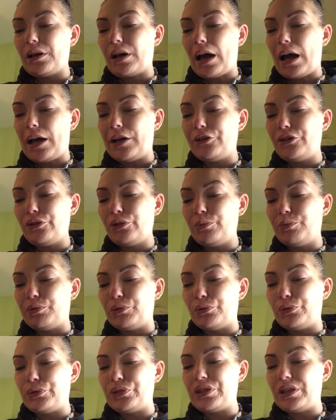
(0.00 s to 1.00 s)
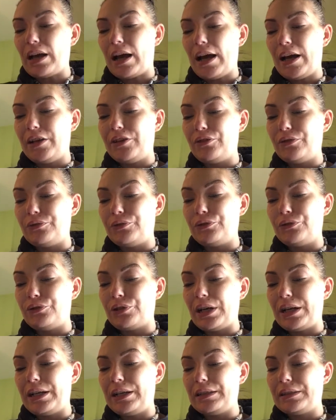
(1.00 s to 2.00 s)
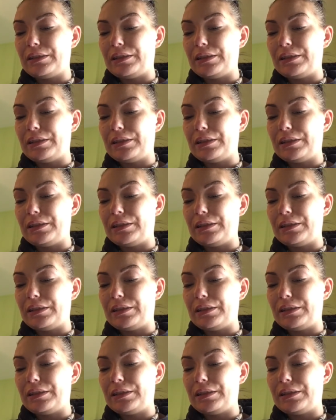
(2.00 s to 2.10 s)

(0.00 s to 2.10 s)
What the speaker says: Hydro Boost Hydrating